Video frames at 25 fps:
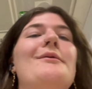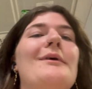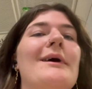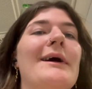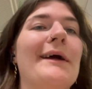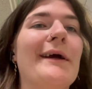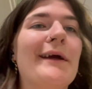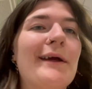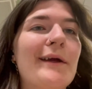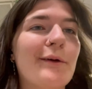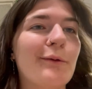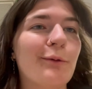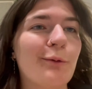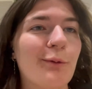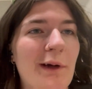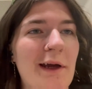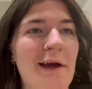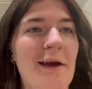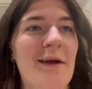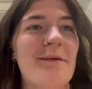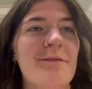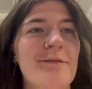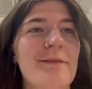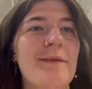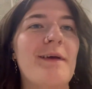I
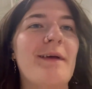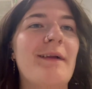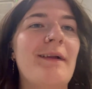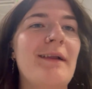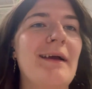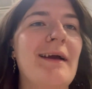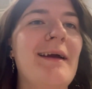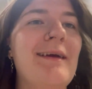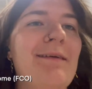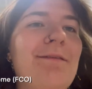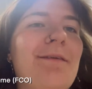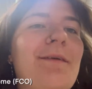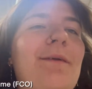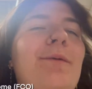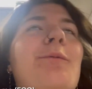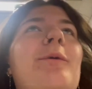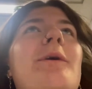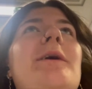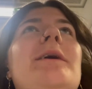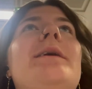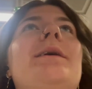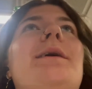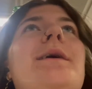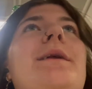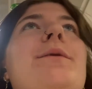arrived alive and well
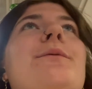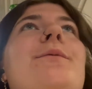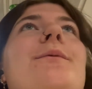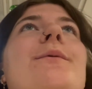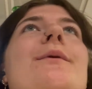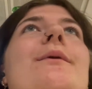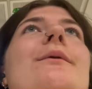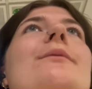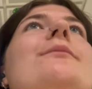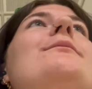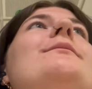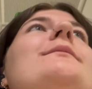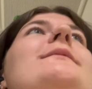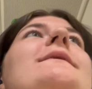in Rome.